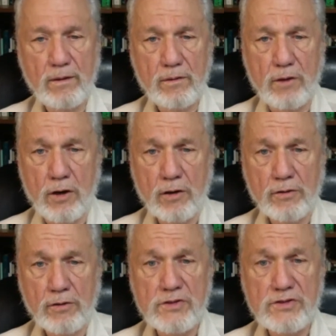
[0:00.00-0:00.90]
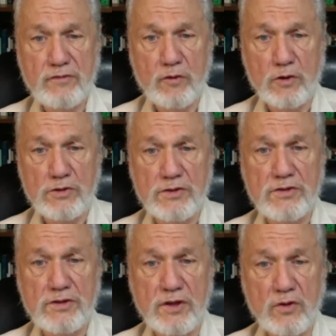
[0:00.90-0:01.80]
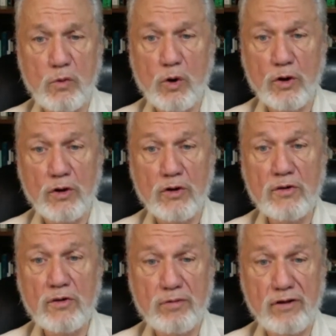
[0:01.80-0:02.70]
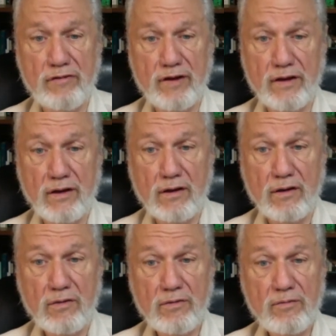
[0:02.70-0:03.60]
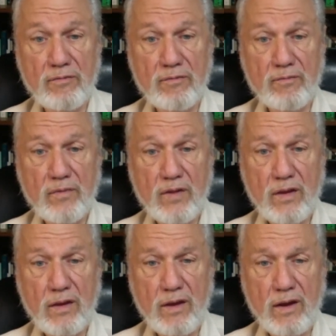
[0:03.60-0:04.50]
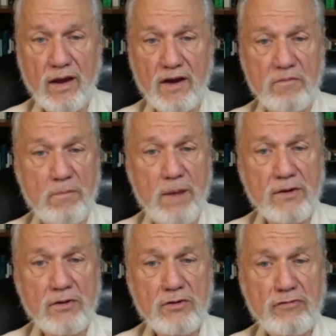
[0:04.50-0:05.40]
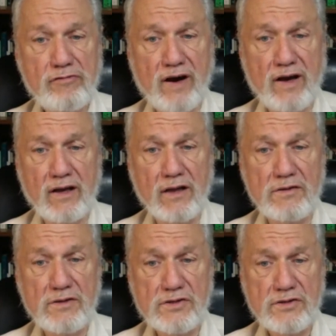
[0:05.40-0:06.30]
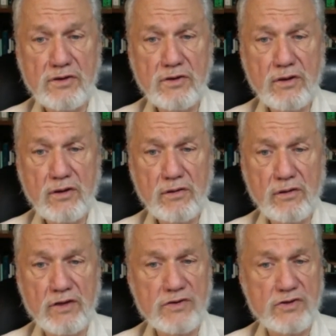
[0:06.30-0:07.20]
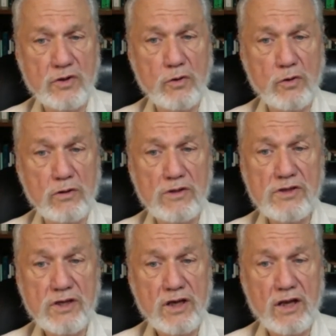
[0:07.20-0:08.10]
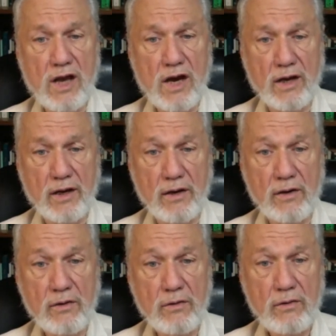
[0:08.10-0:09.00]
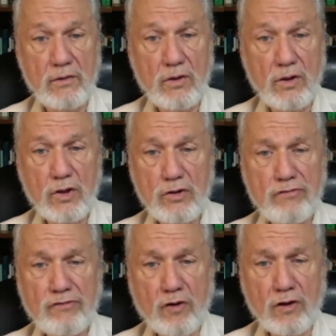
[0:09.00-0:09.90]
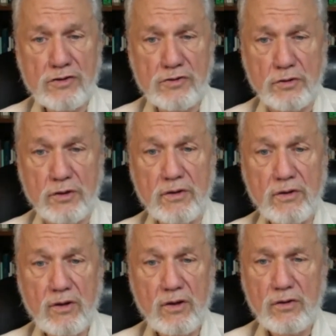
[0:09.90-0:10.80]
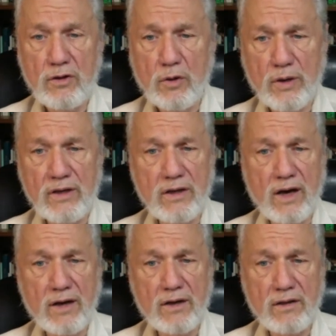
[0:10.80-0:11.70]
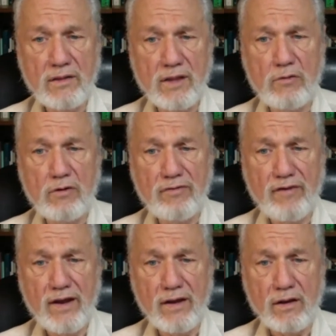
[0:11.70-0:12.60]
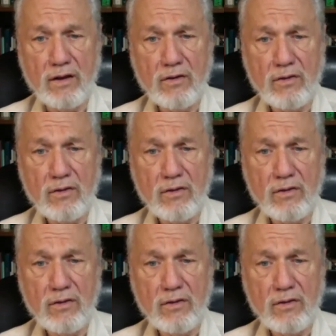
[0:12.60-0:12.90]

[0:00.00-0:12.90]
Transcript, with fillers: Darkness forces in the world prevail and men to violence, their souls align, to falsehood, knowing not that they will fail.